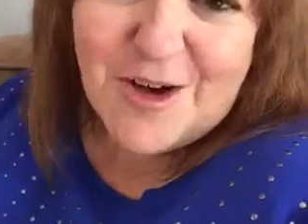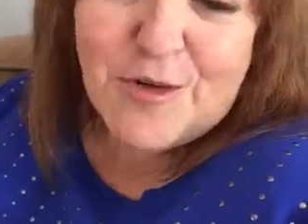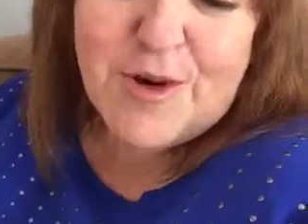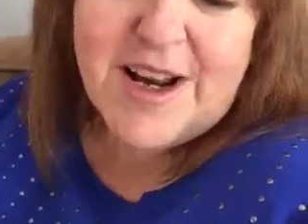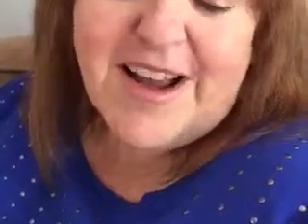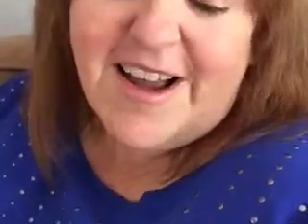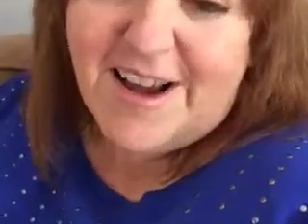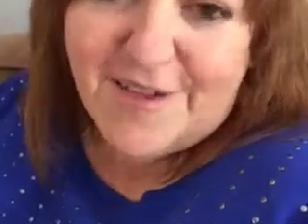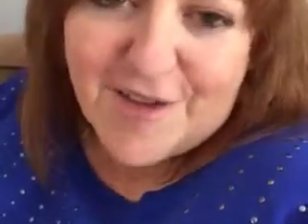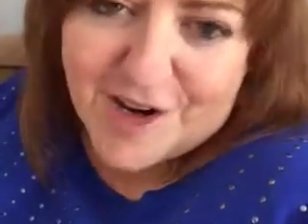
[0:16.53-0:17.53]

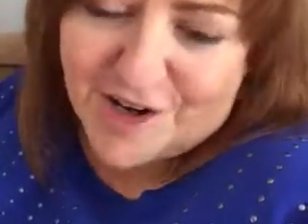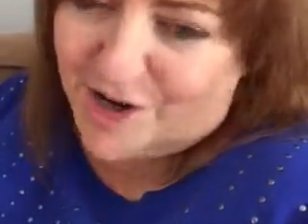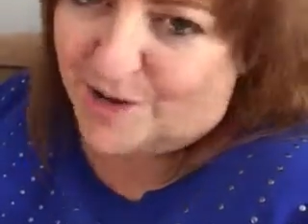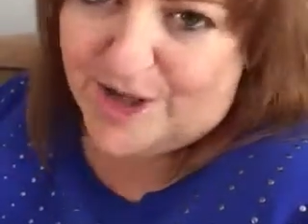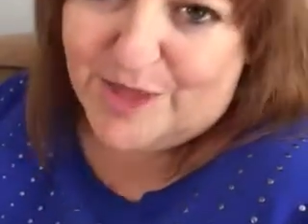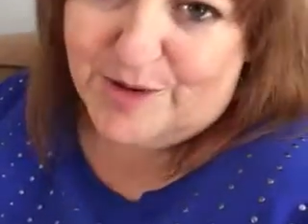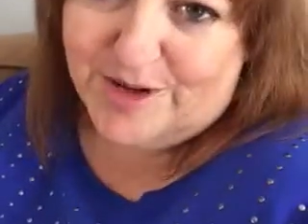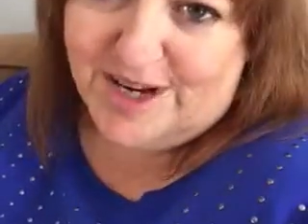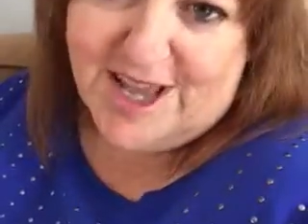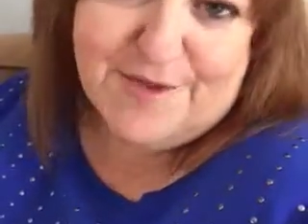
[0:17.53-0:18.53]
Whatever you're going through
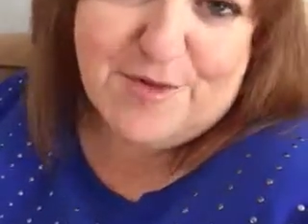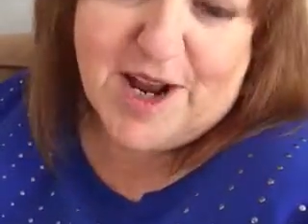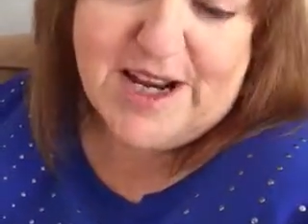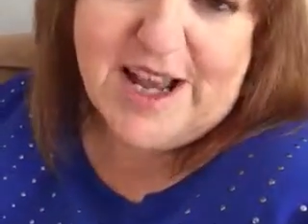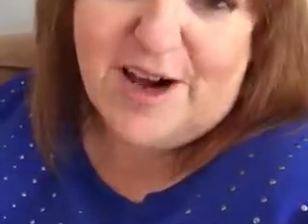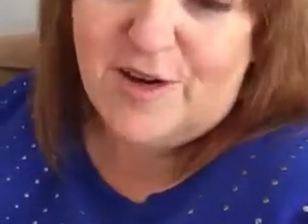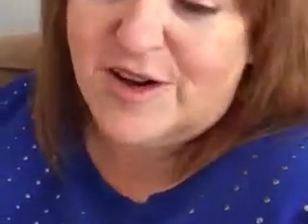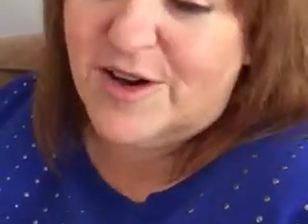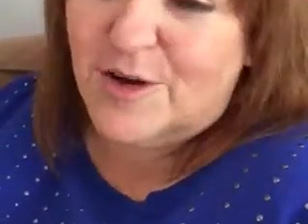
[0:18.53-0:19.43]
in life right now,